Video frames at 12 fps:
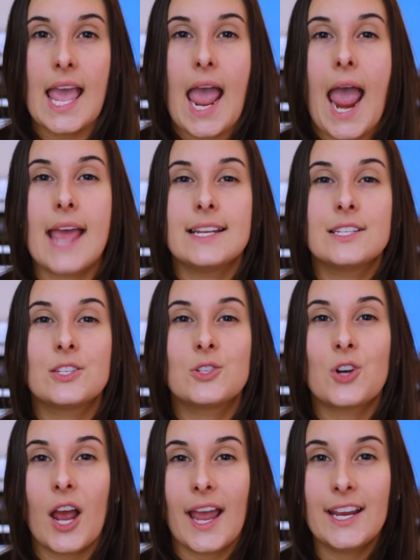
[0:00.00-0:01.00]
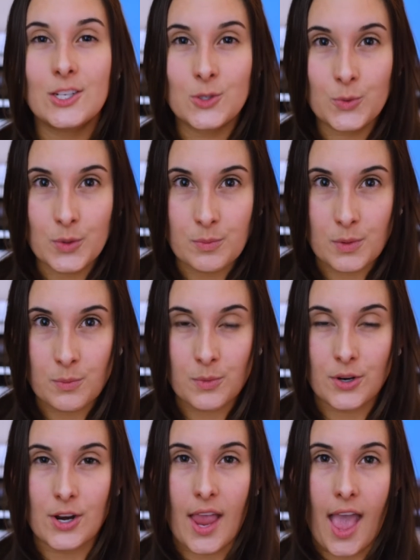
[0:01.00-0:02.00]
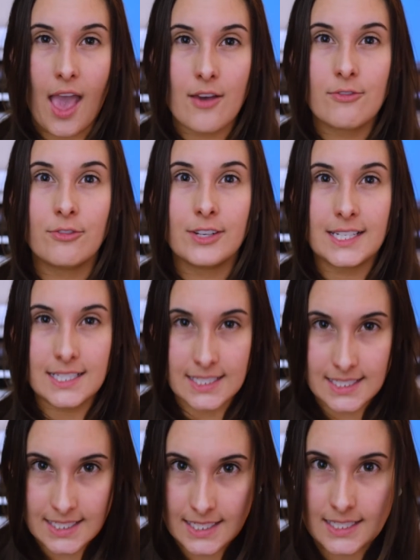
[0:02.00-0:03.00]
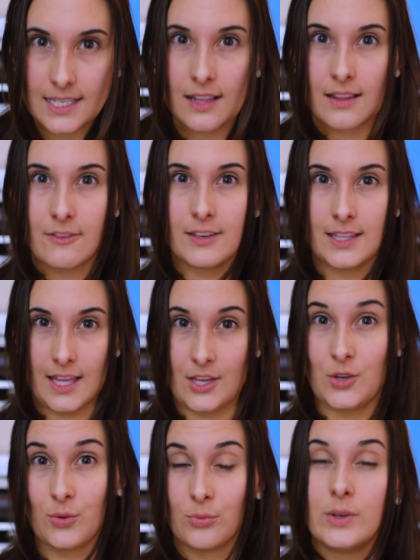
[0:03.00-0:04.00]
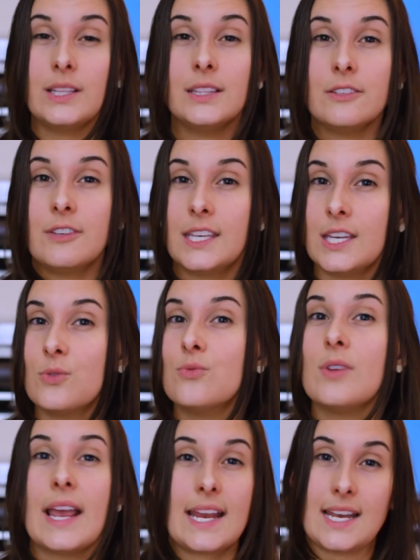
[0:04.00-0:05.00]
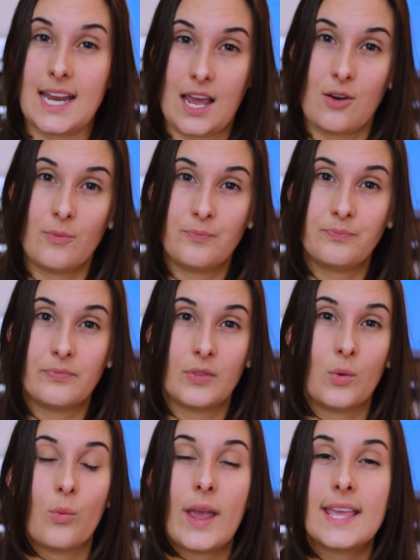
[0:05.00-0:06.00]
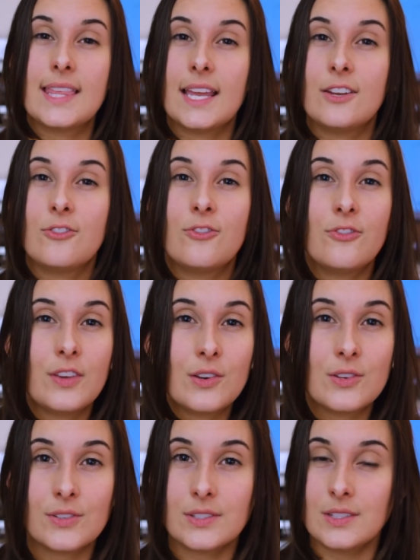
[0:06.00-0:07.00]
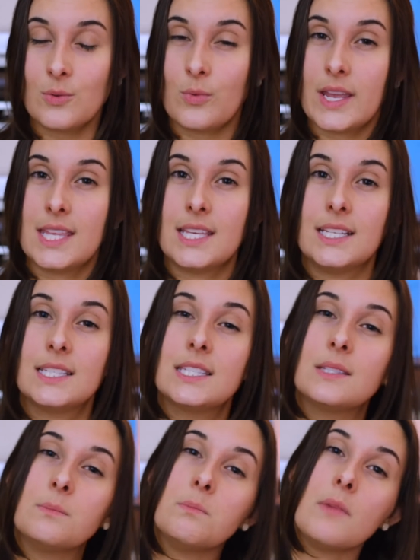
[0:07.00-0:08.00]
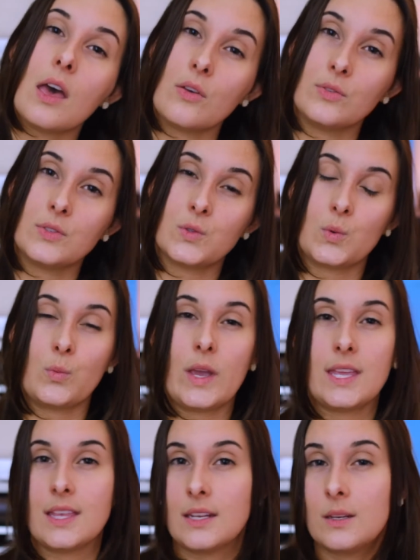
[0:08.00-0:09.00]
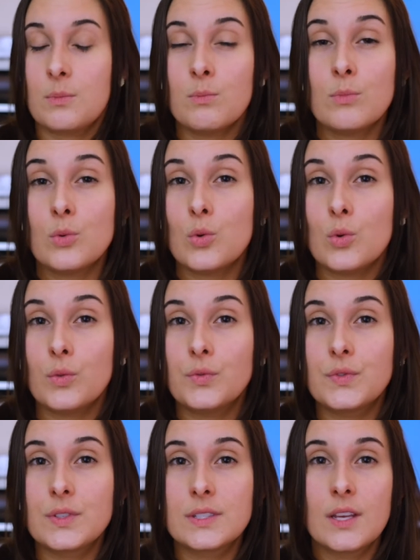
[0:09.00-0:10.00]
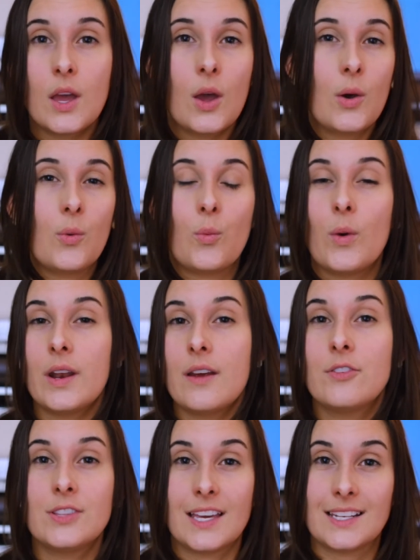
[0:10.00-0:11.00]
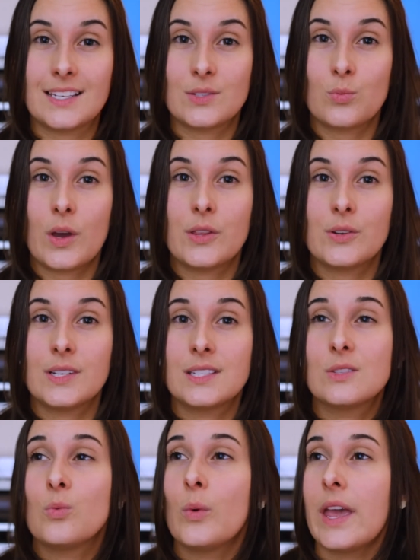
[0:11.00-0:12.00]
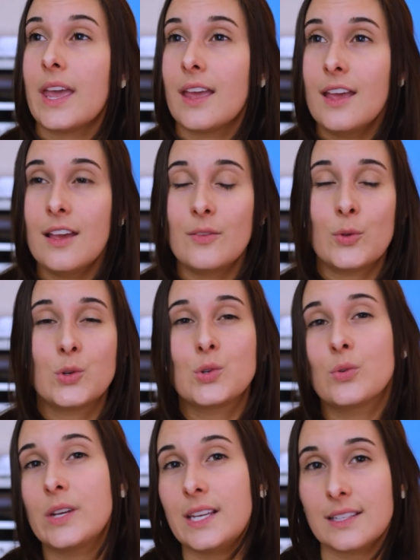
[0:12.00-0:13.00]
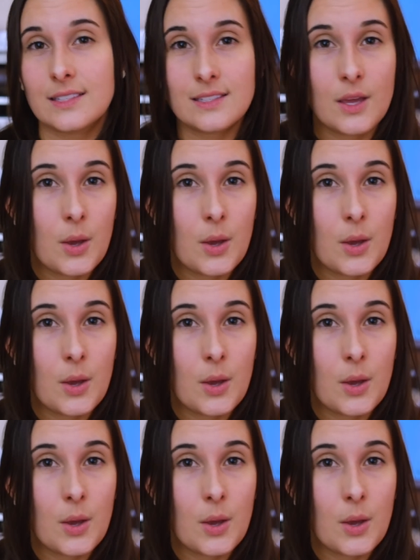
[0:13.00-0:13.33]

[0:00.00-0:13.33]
And it's trying to remember every detail of it like you're reliving it right now. The way that it feels, the way that it smells, the way that it moves, whatever that is, whether it's the way the trees